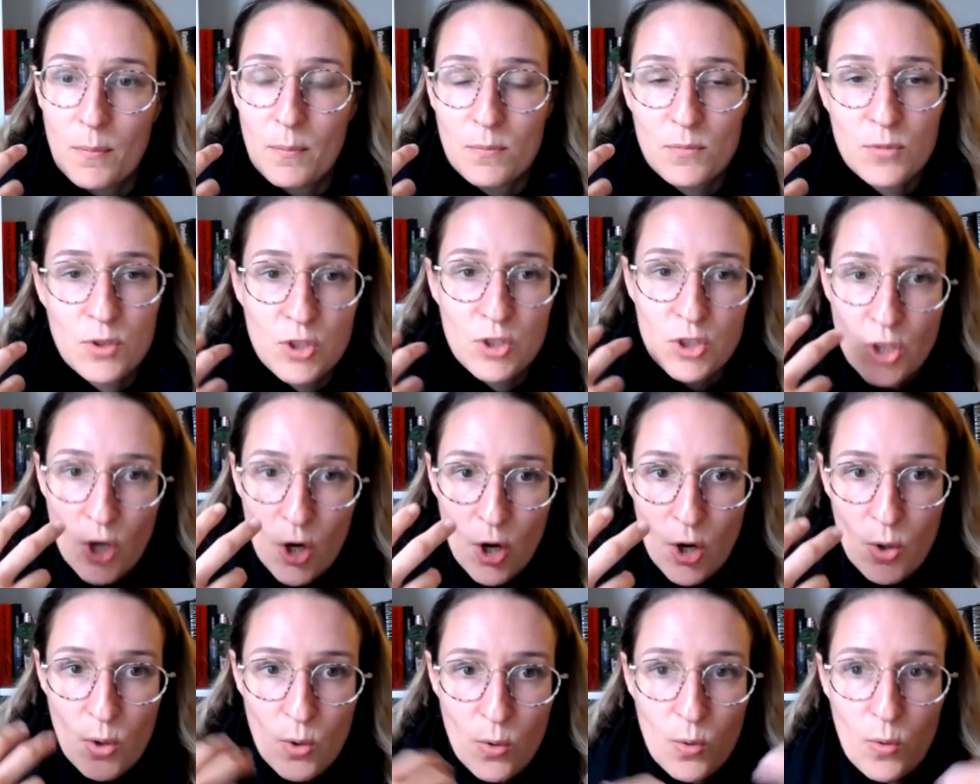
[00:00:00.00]

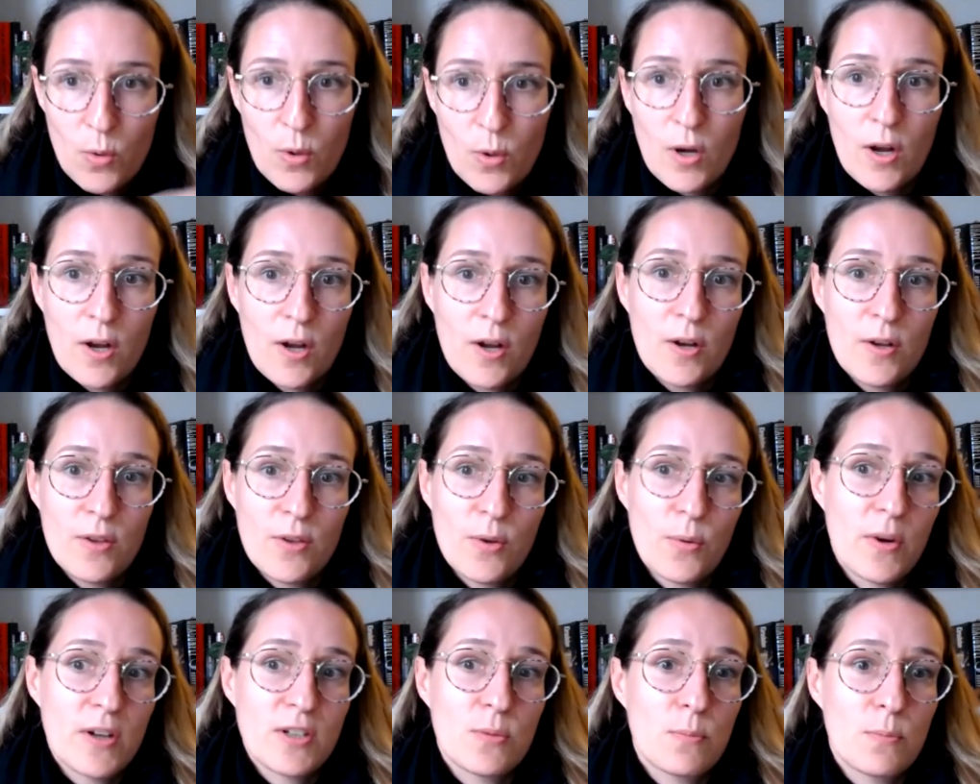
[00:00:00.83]
show the
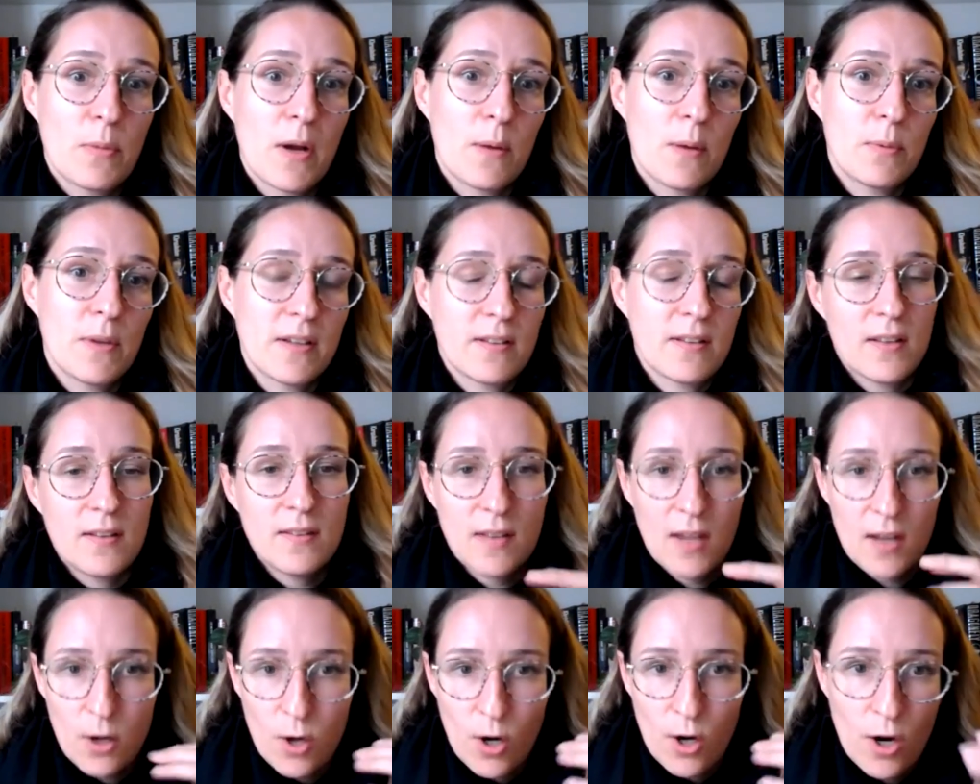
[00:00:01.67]
Russian public that
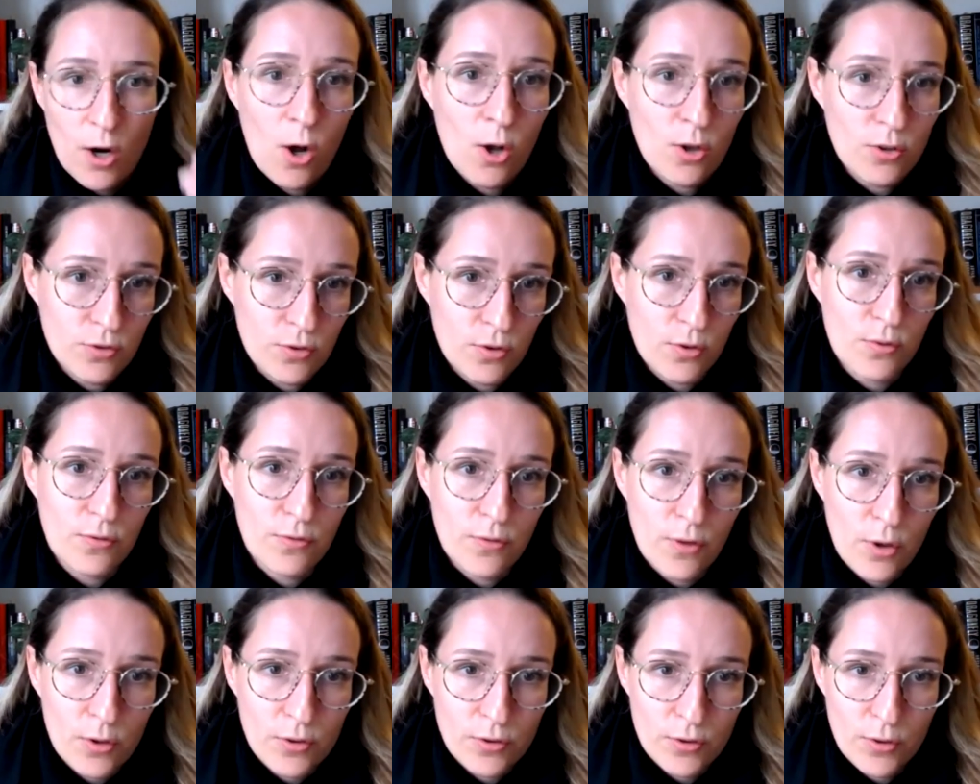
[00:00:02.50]
they are also
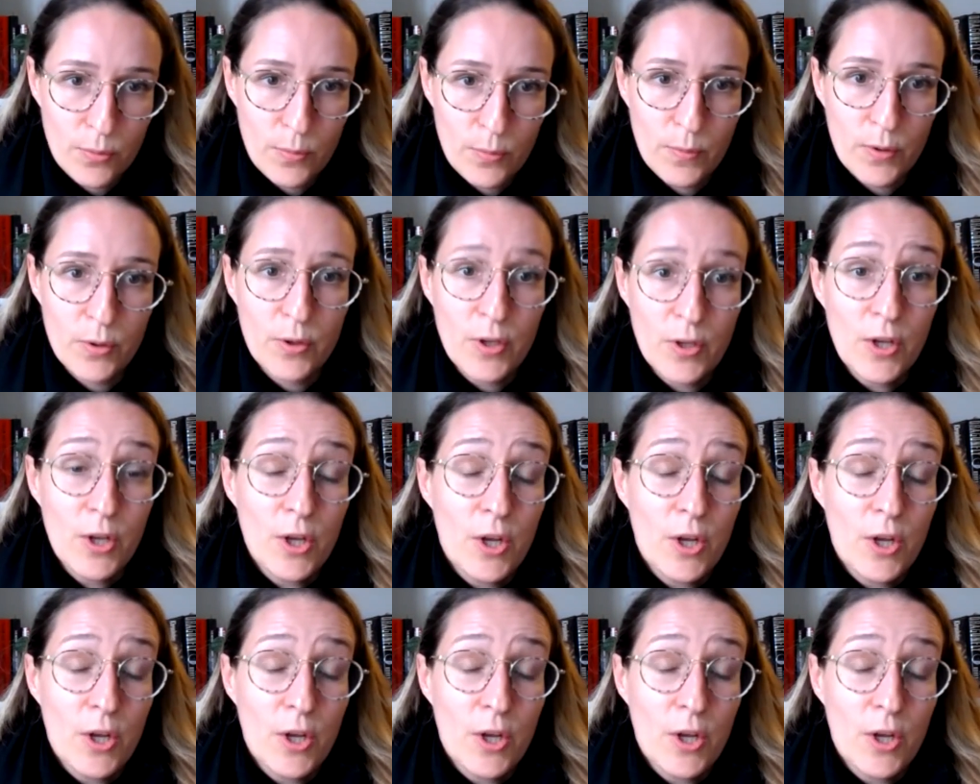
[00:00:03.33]
vulnerable,